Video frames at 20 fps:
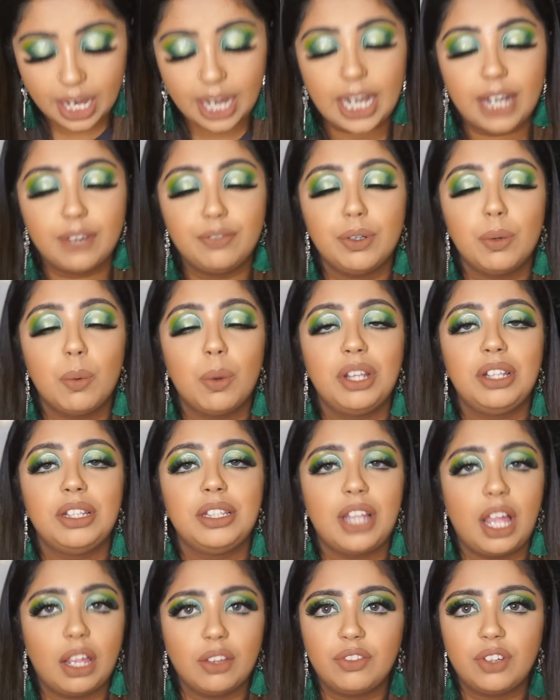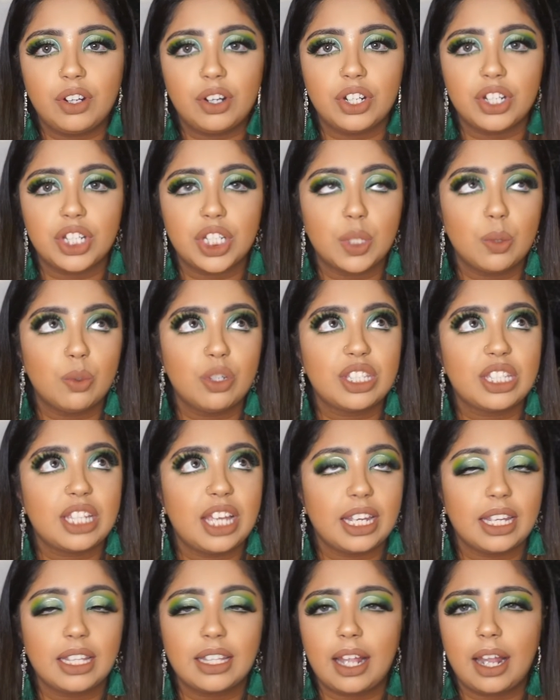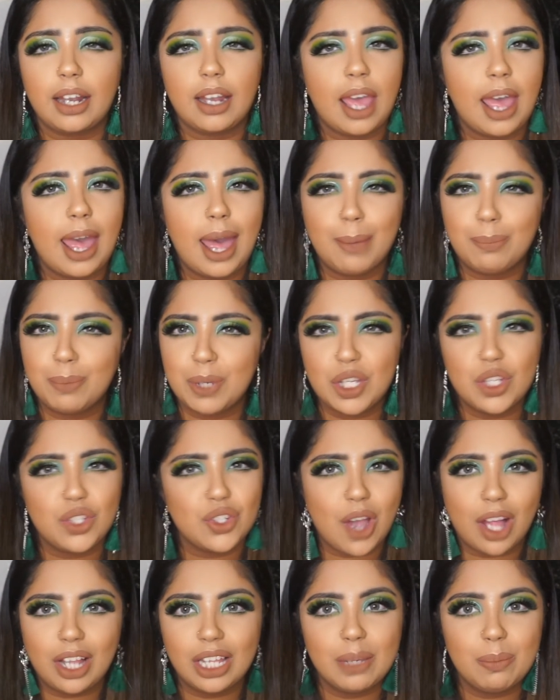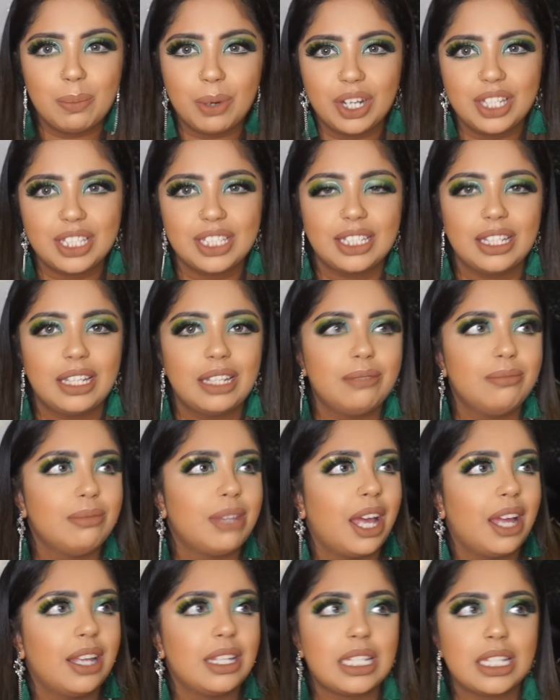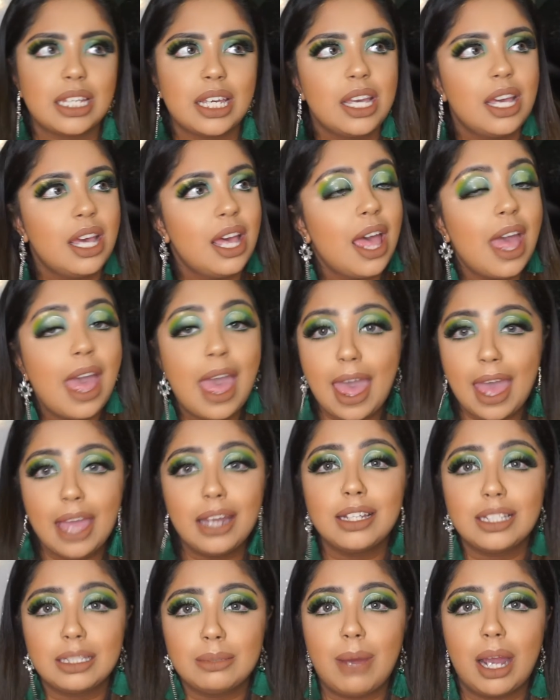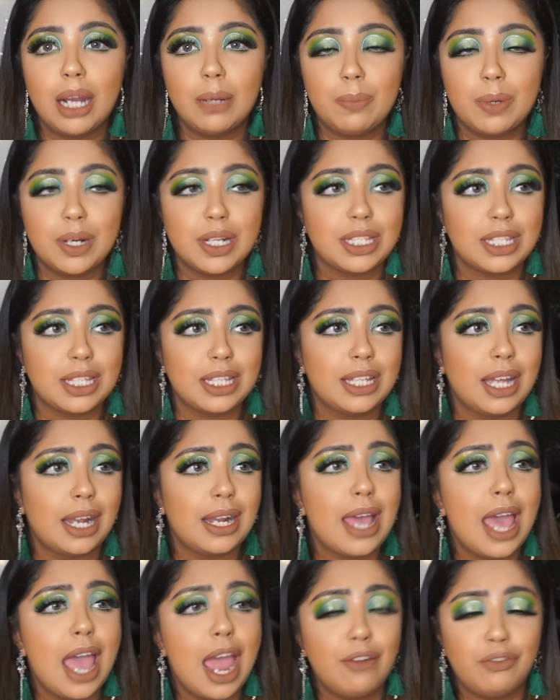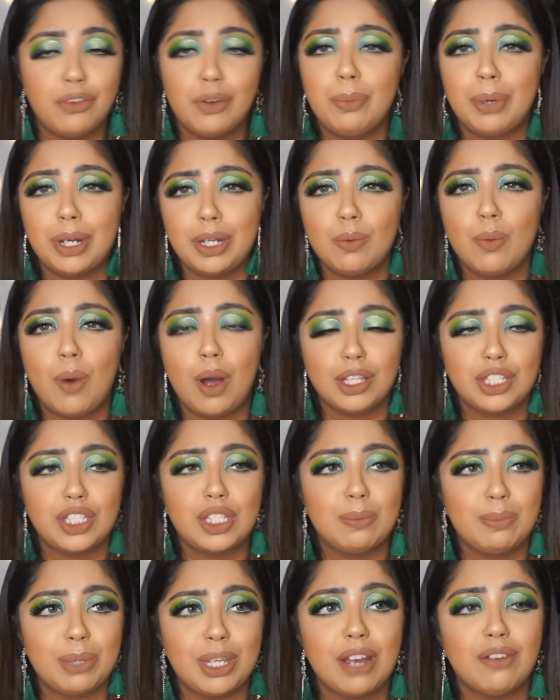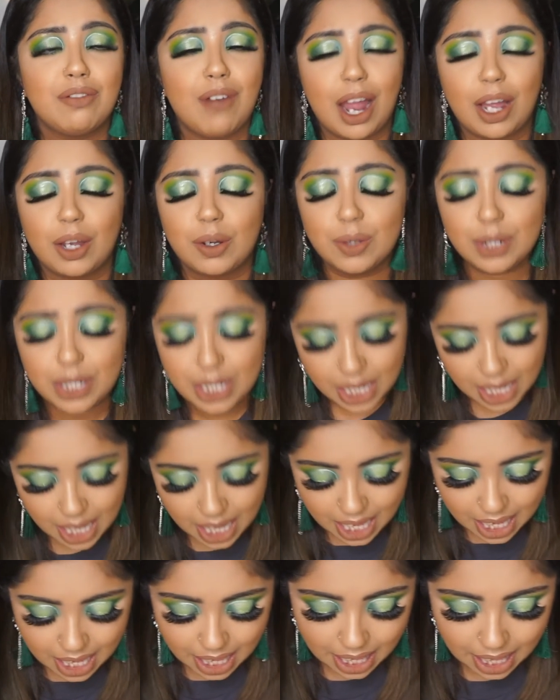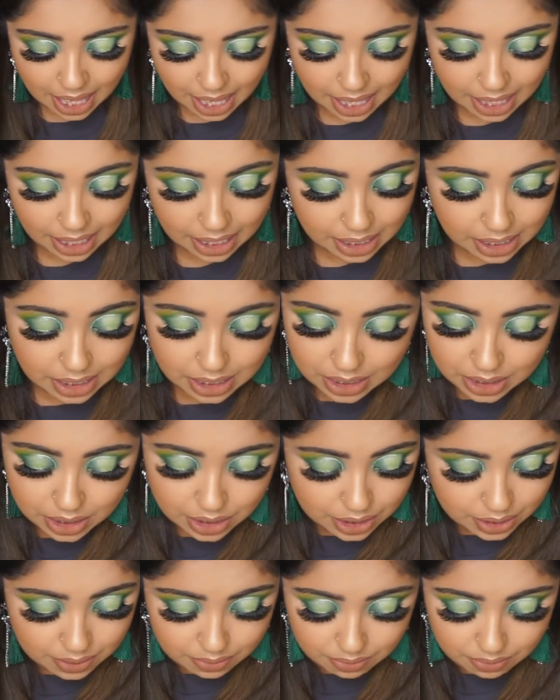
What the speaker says: Everyone loved her. She was like that happy, jolly person that, and a smart person that everybody wants to be around. And